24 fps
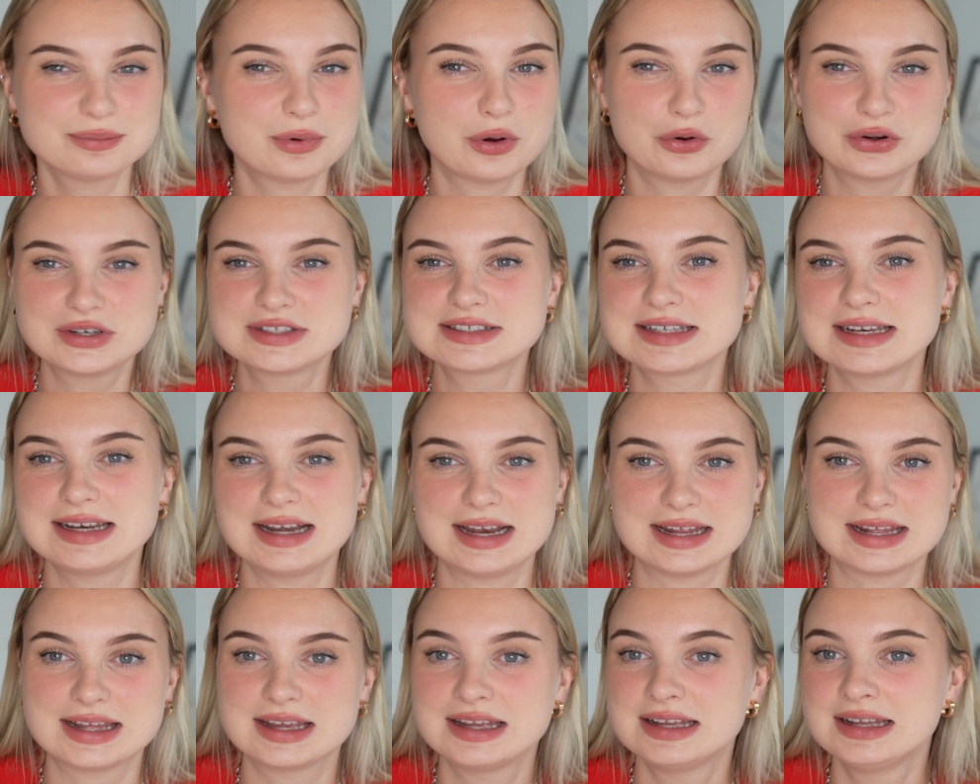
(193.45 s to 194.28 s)
But honestly,
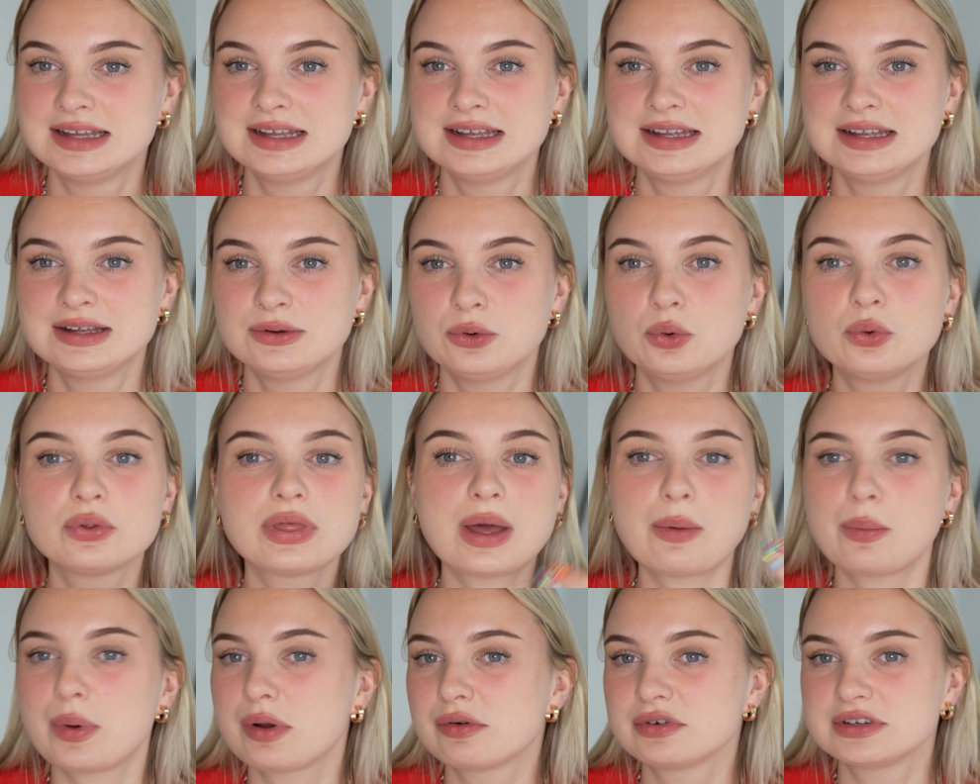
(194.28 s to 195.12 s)
like all
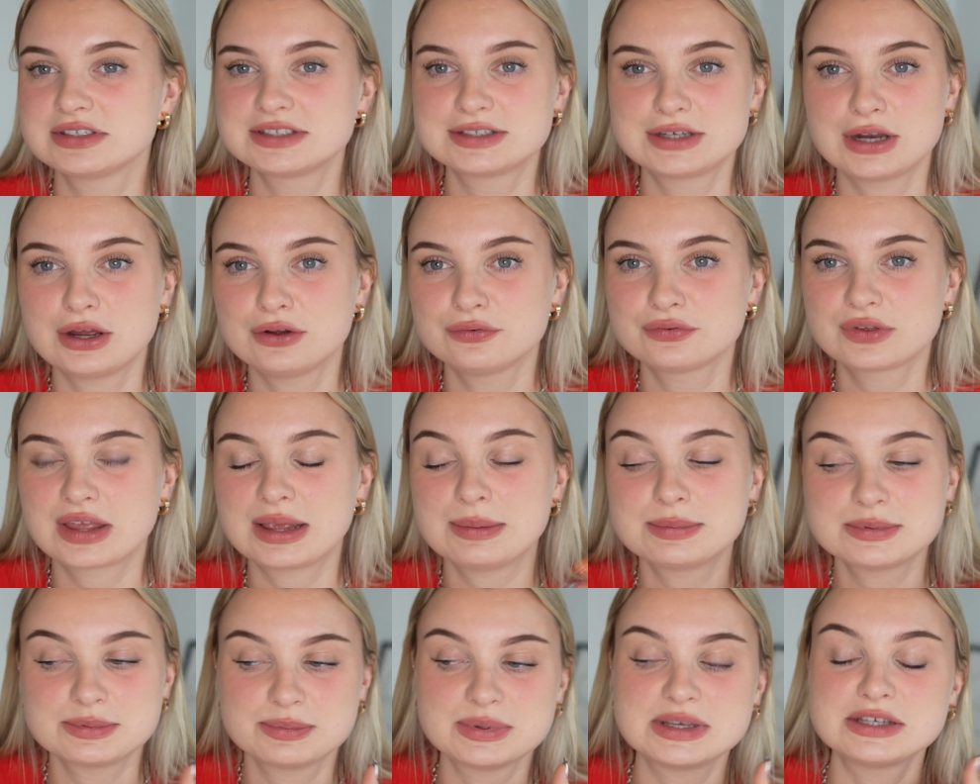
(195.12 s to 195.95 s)
that wellness stuff
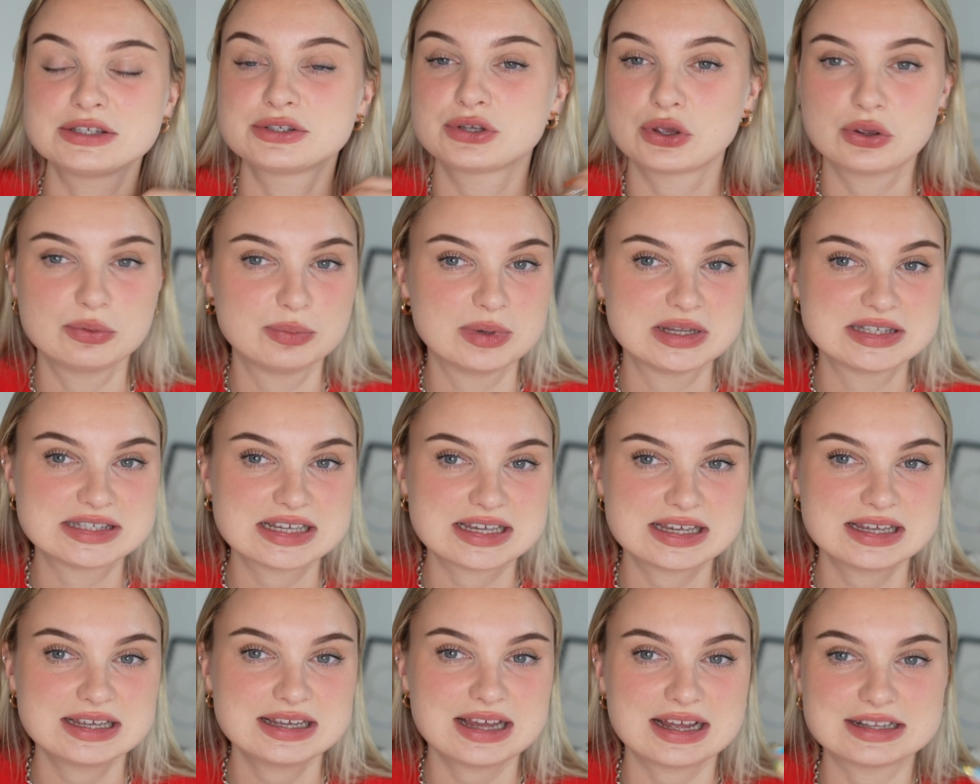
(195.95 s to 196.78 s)
keeps me so
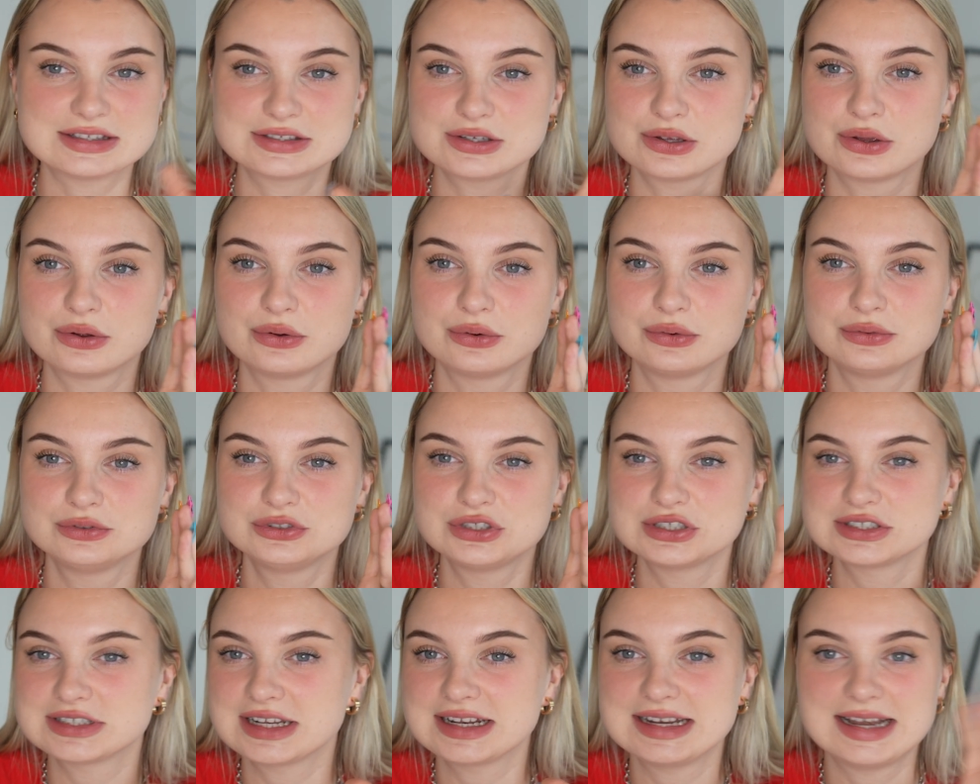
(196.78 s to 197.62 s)
busy, and so
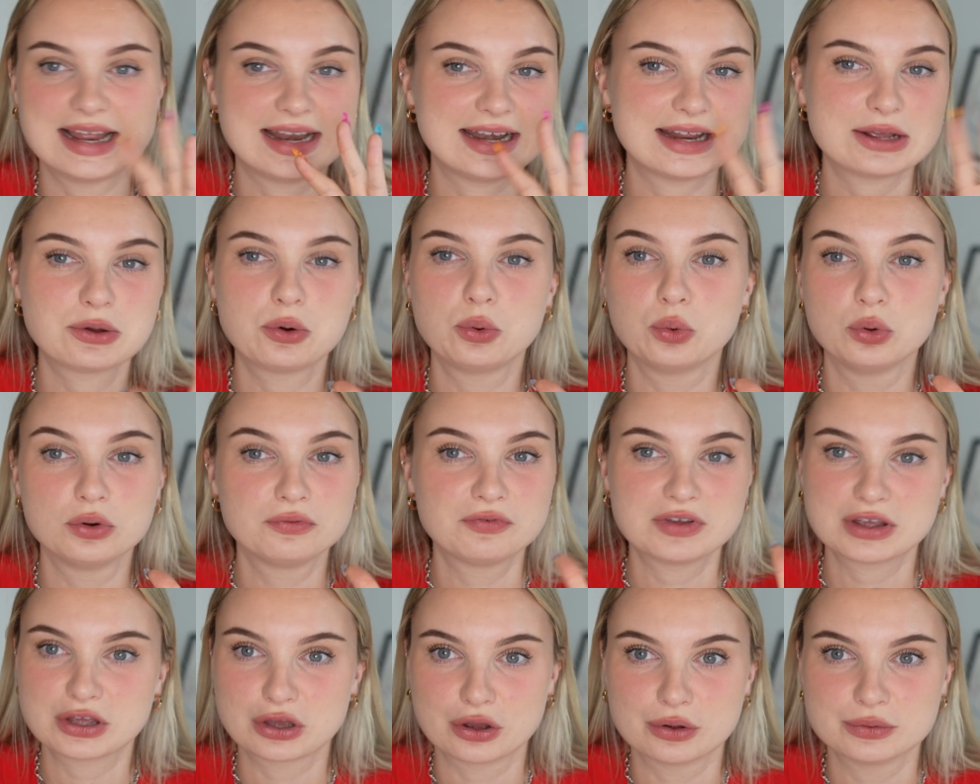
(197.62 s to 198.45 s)
just like letting all
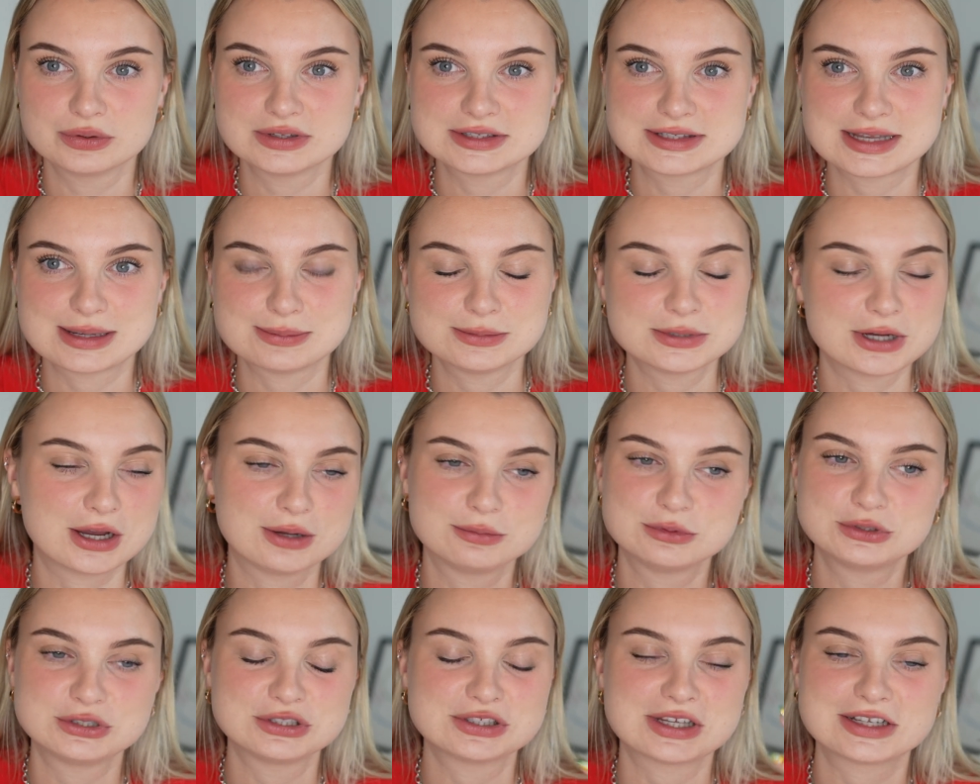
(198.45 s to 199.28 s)
of it go at the same time
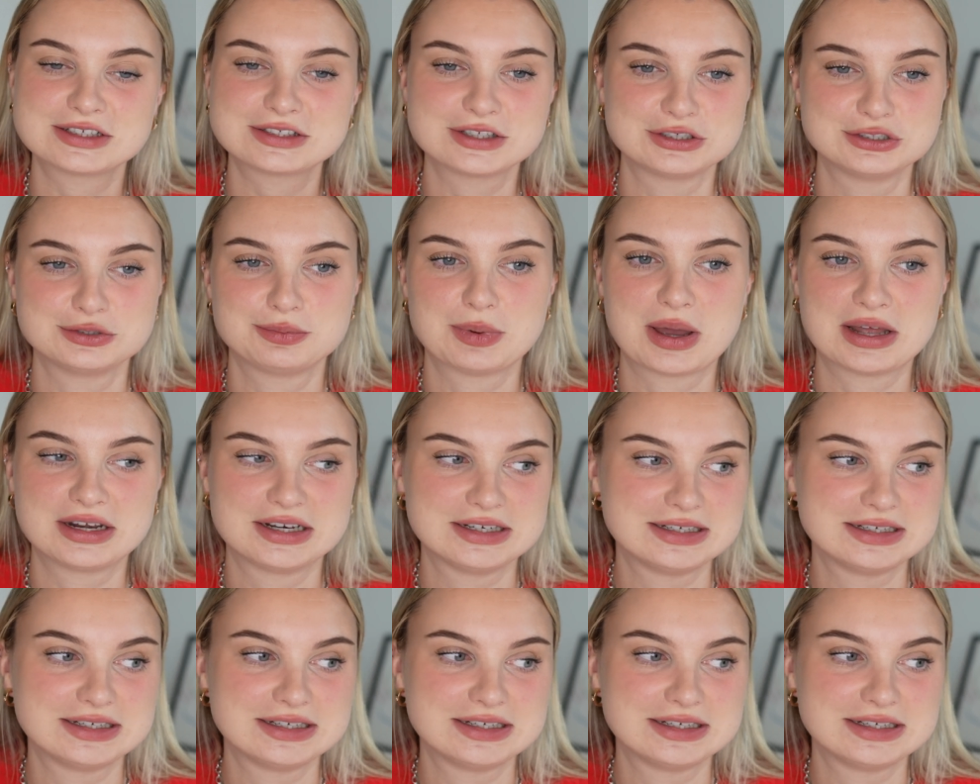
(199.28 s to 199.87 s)
was just like such a bad